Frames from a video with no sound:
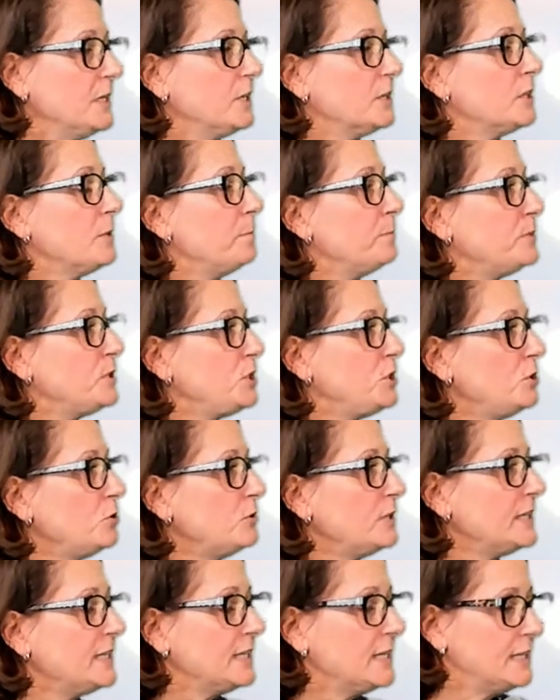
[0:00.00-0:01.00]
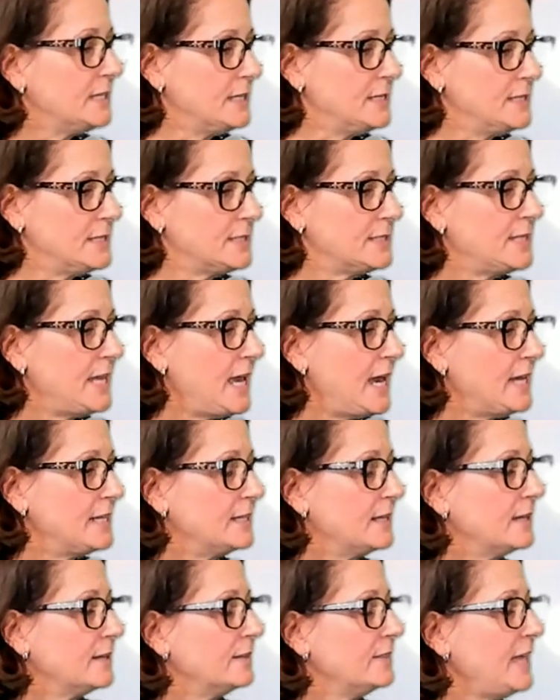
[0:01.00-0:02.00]
The beauty is that
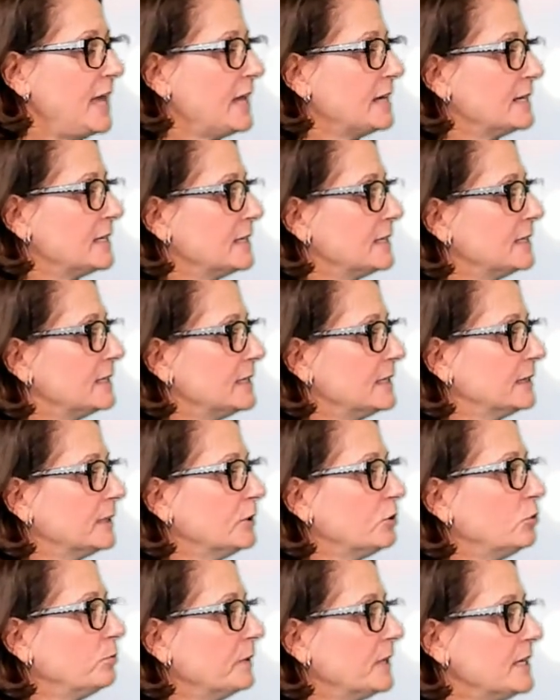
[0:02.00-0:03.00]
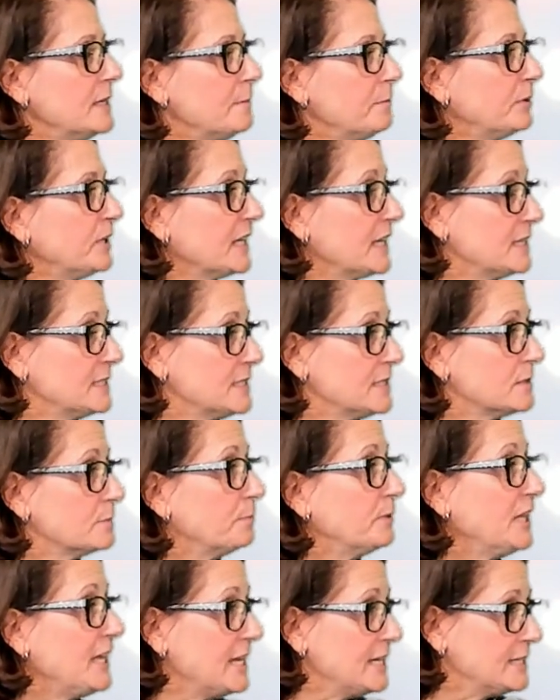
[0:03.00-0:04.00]
little implant is
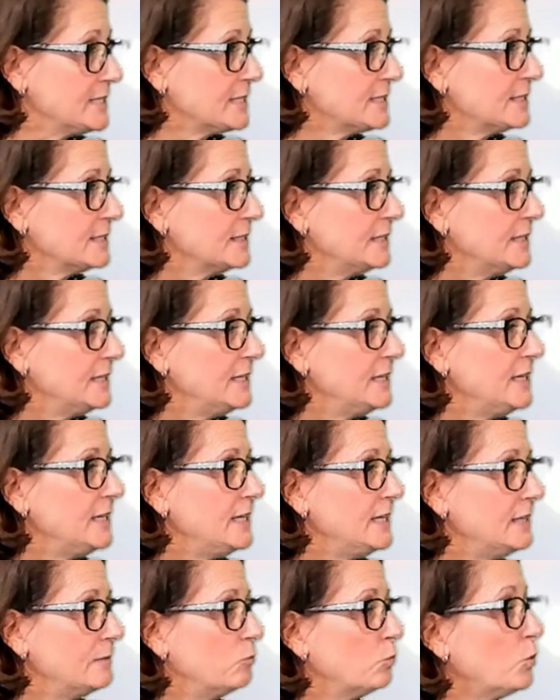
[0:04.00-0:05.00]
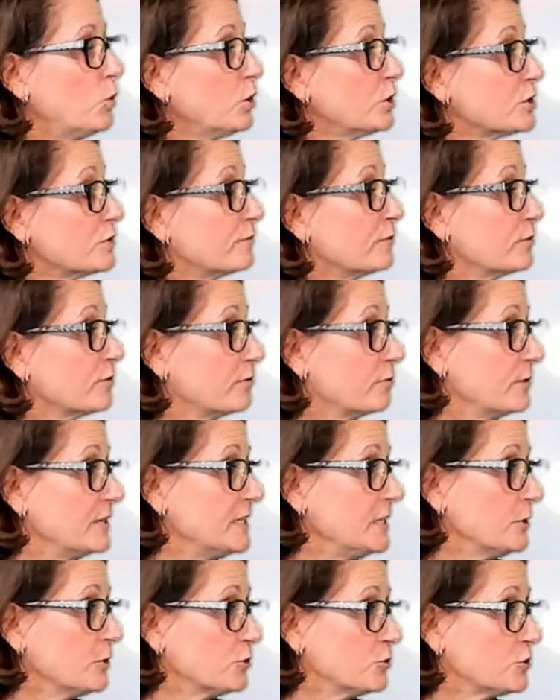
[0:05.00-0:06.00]
placed. It works for 3
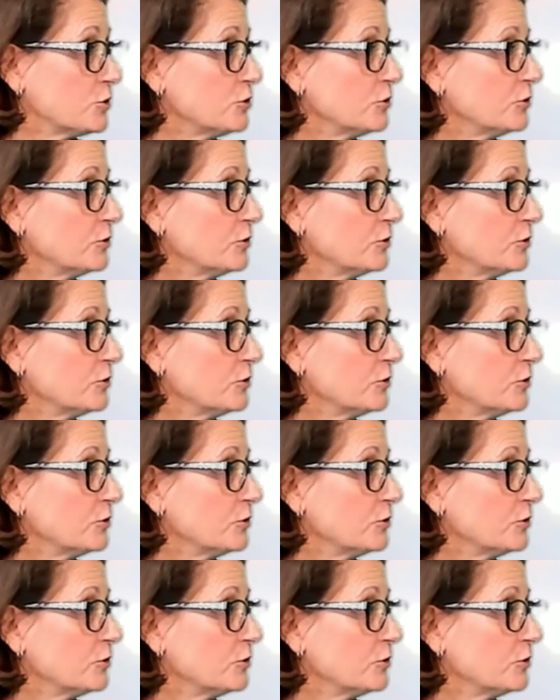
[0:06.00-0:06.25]
years.